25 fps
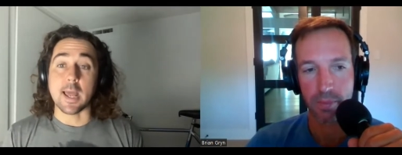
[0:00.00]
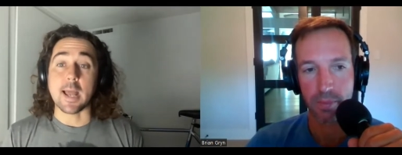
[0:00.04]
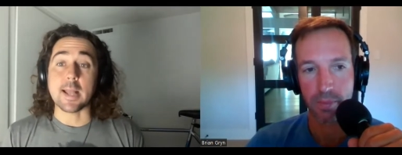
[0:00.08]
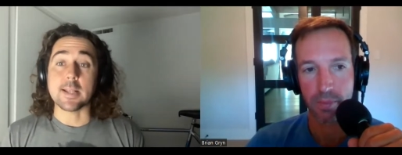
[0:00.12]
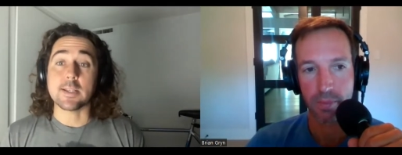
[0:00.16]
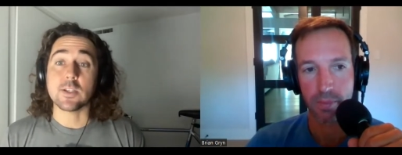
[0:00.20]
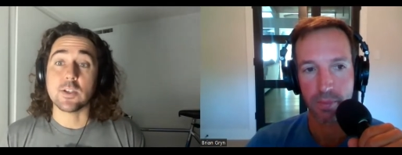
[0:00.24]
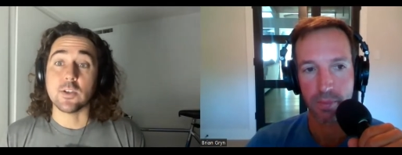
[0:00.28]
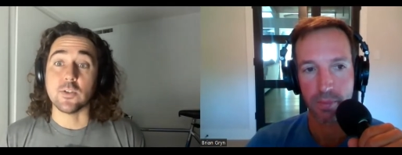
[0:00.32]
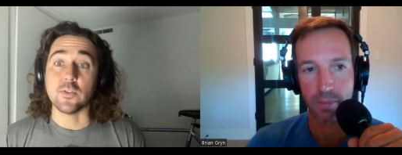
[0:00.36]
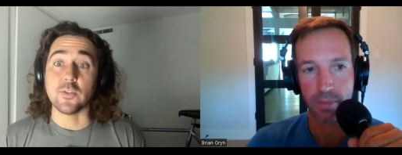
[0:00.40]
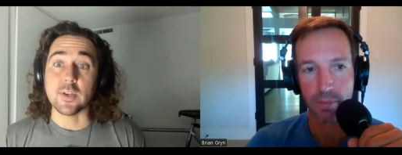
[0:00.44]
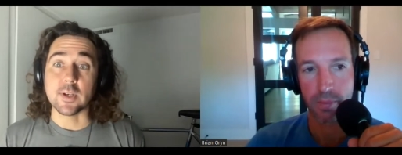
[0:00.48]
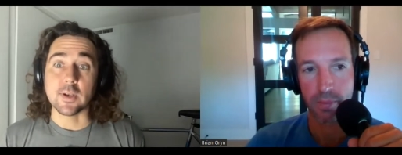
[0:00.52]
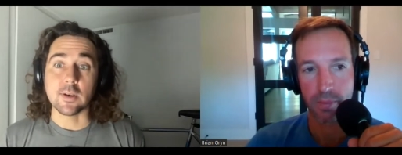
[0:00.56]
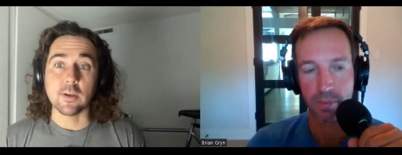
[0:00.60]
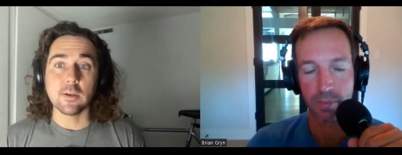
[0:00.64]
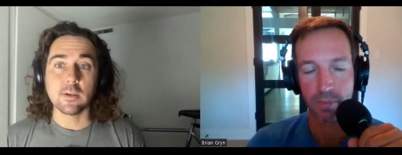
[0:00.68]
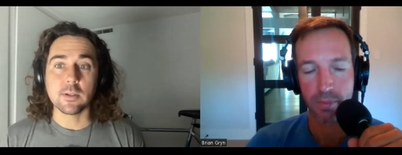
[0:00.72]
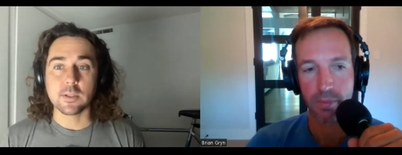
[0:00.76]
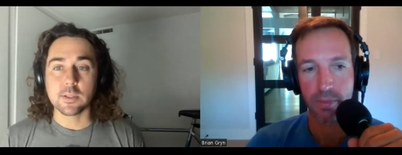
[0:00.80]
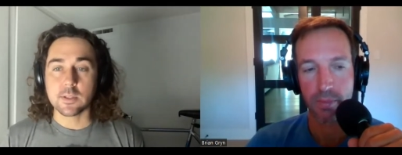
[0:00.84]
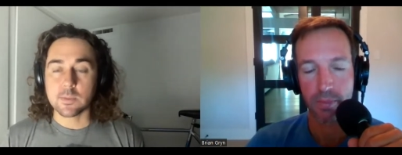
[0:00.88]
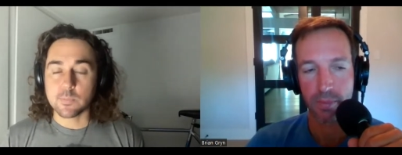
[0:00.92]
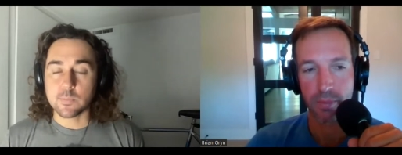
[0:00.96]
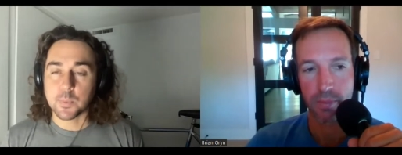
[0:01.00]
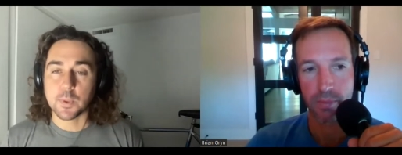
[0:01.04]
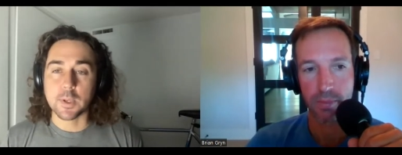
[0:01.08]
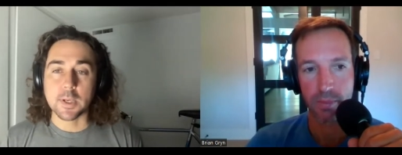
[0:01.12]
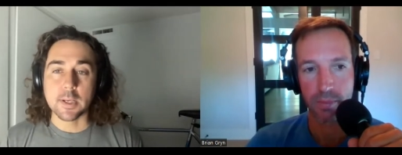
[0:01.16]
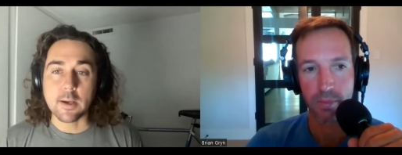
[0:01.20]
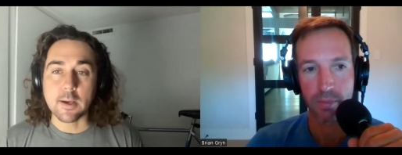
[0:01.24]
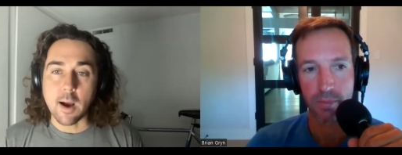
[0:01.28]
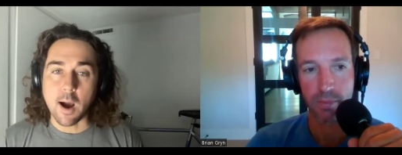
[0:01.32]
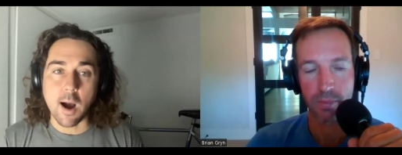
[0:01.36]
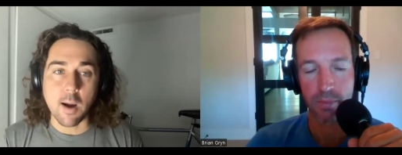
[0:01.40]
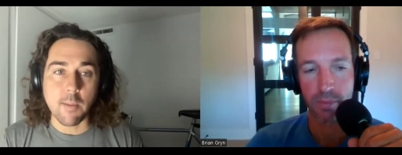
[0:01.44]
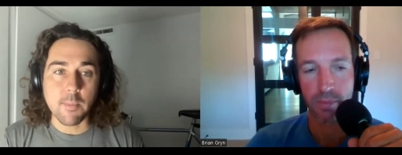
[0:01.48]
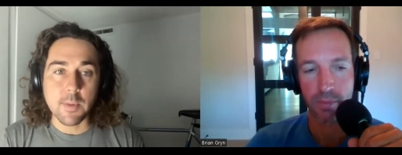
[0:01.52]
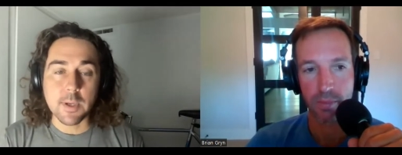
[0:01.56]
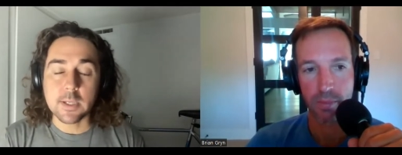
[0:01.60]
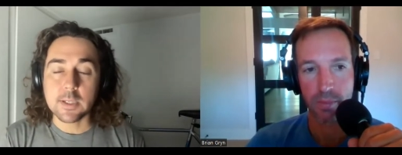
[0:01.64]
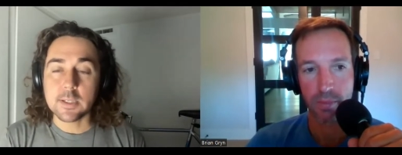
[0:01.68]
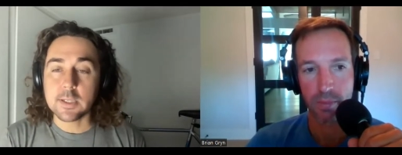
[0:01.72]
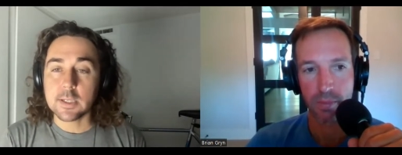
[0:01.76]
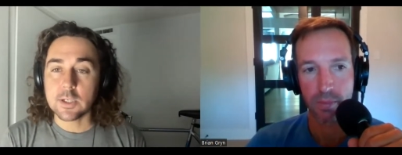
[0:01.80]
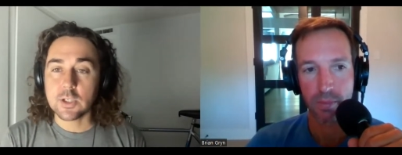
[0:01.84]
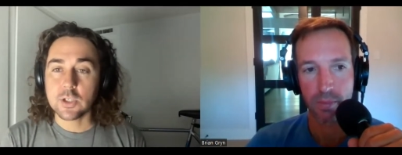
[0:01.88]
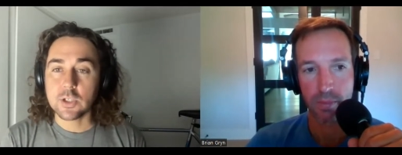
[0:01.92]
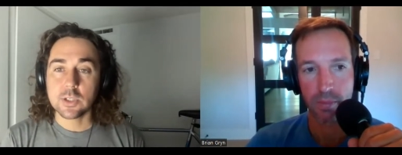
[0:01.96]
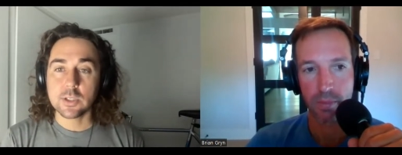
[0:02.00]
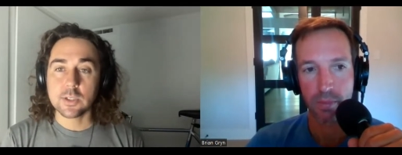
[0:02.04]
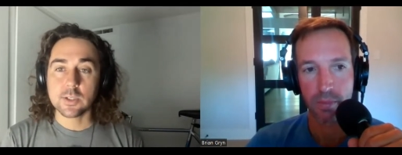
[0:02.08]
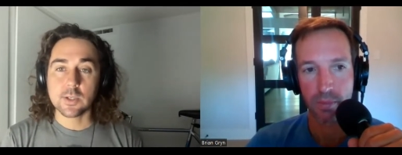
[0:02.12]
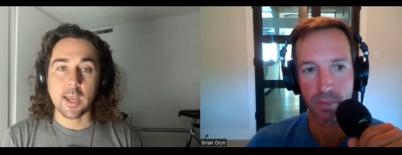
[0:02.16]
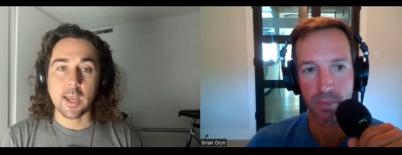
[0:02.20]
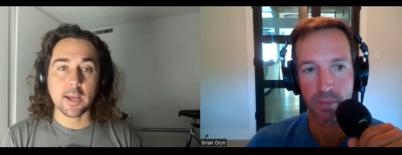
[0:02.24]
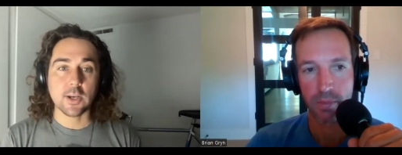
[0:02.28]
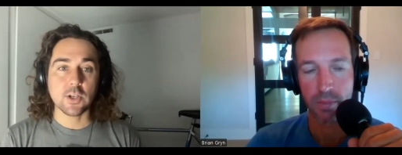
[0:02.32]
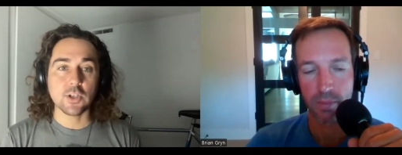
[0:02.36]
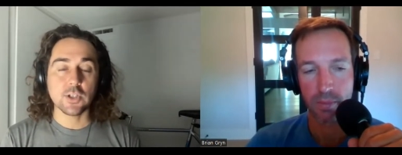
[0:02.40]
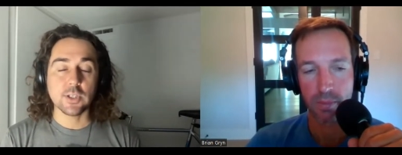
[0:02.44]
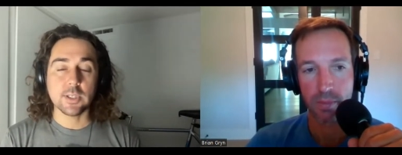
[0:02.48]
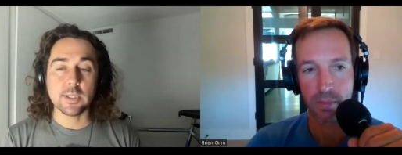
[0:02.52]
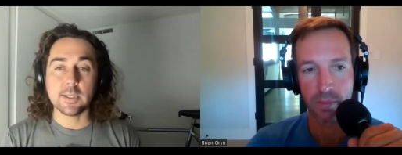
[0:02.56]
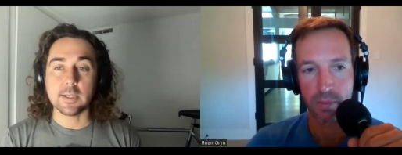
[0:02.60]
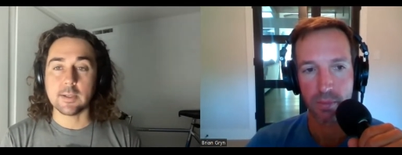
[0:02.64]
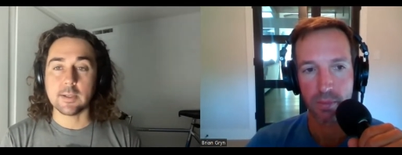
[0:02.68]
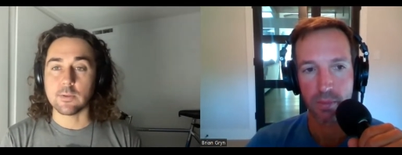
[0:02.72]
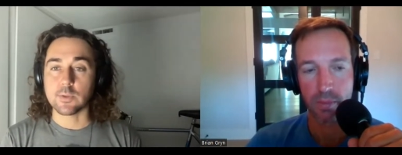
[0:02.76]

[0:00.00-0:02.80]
Speaker 1: that severe. It's pretty common addictions, actually.